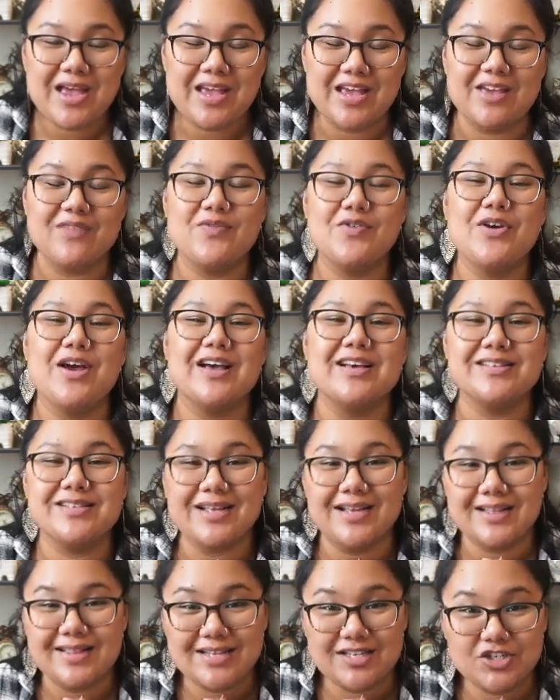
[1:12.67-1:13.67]
if you guys
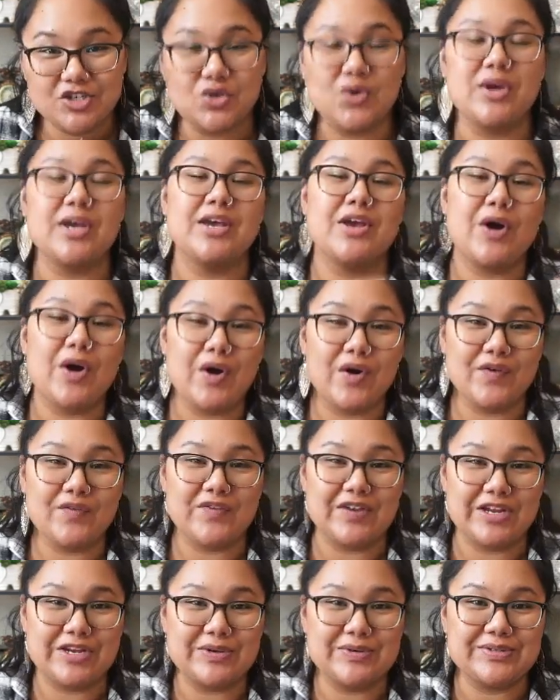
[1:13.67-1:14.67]
enjoy haul
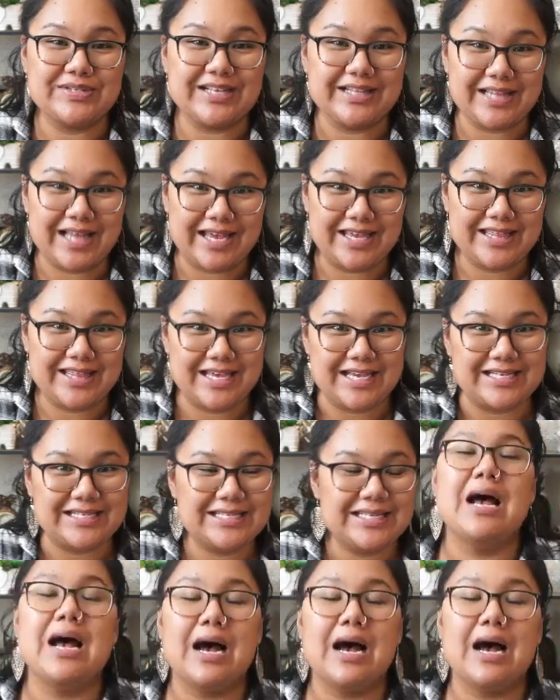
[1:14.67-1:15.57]
videos like this.